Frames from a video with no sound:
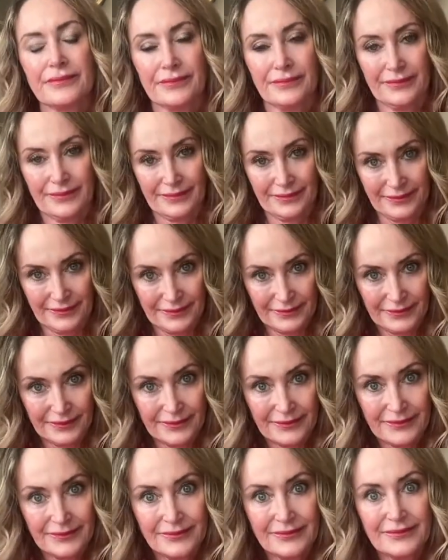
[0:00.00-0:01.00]

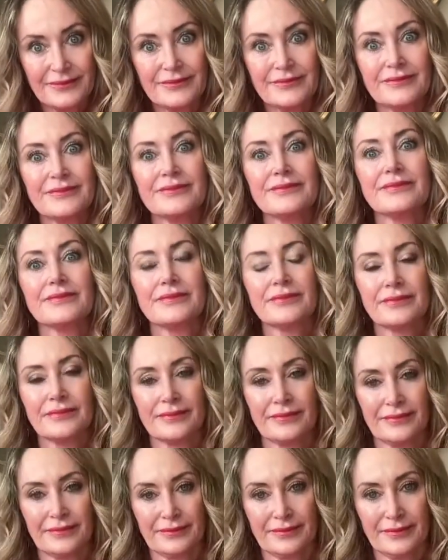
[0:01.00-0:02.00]

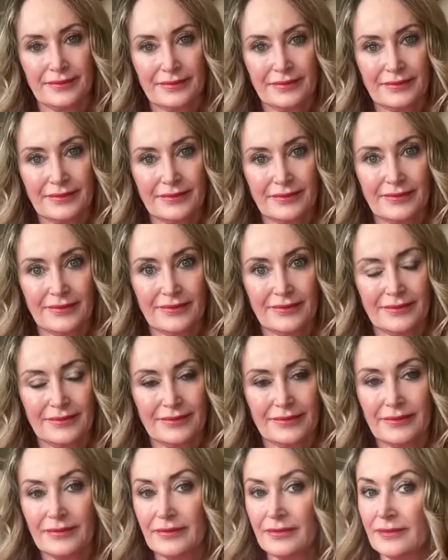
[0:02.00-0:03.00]

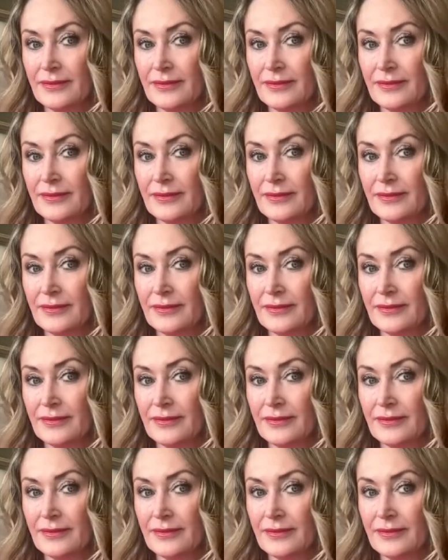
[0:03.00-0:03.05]
No words are spoken by the person on screen.